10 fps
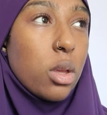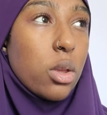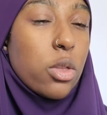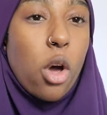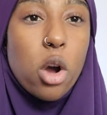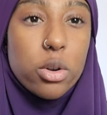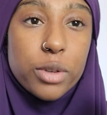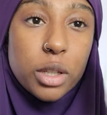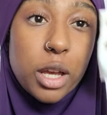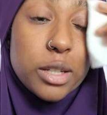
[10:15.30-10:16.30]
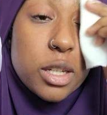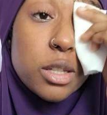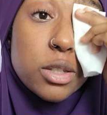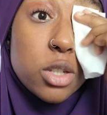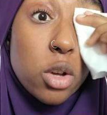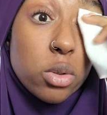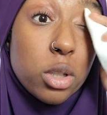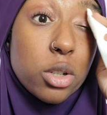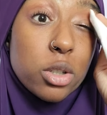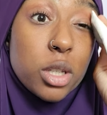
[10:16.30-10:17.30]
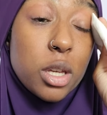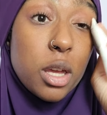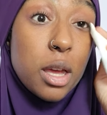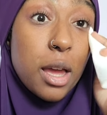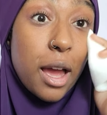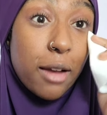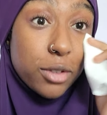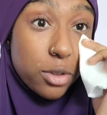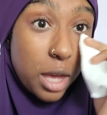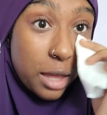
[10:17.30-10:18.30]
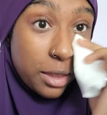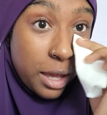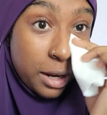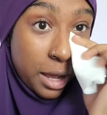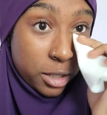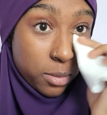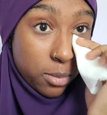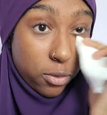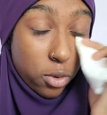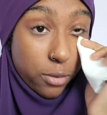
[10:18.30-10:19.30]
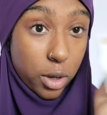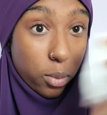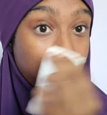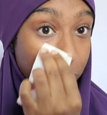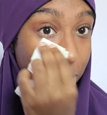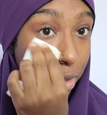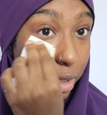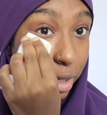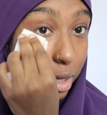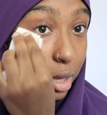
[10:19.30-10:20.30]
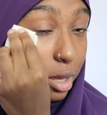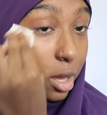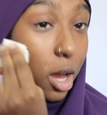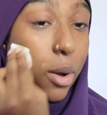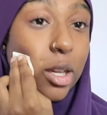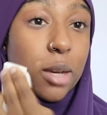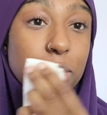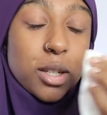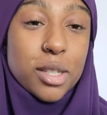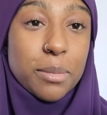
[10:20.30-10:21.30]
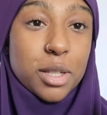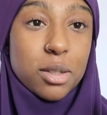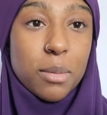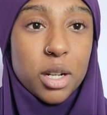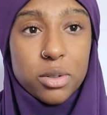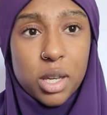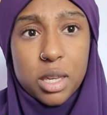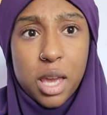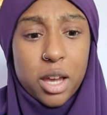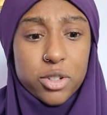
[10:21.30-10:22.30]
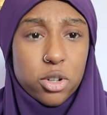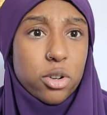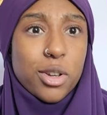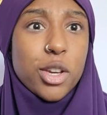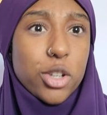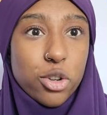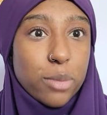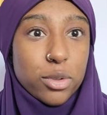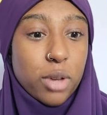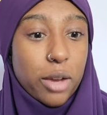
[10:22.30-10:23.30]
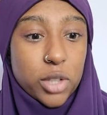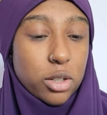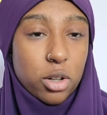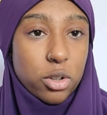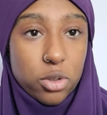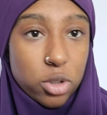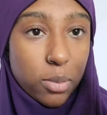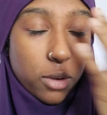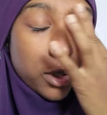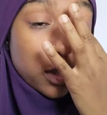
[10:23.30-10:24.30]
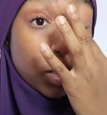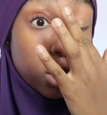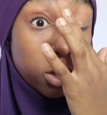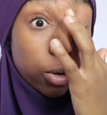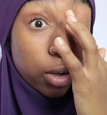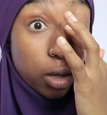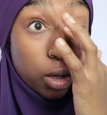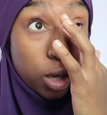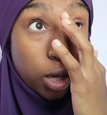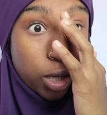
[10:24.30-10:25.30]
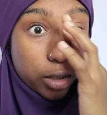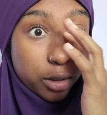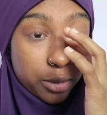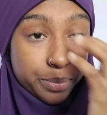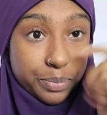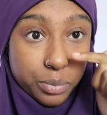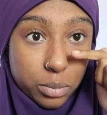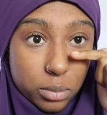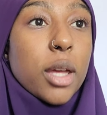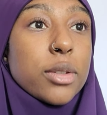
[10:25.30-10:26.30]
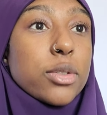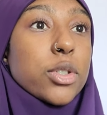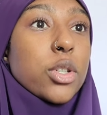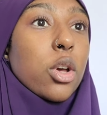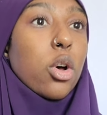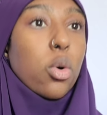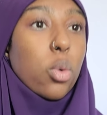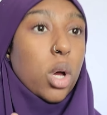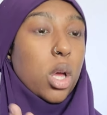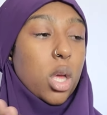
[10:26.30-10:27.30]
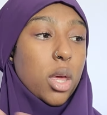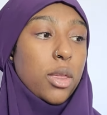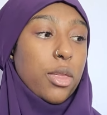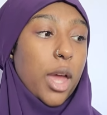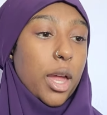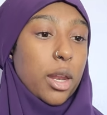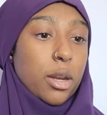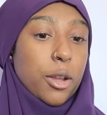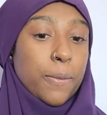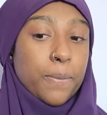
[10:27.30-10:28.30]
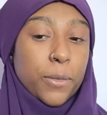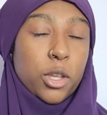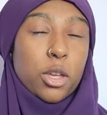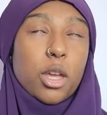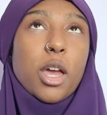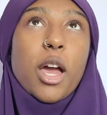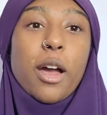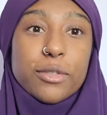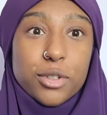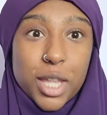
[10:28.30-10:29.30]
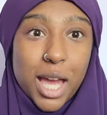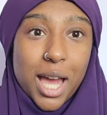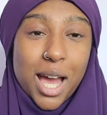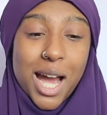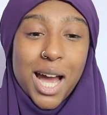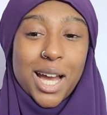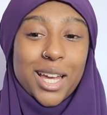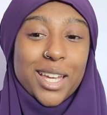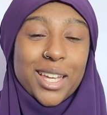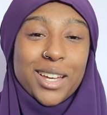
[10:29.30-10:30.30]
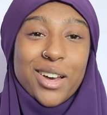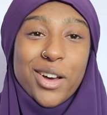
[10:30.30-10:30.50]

thought or realized, and so literally after that, they had asked me before if I wanted to tell, like, how I came to accept Islam, and I was like, yeah, sure, you know, I've done it on YouTube, obviously, here, and so then after that, I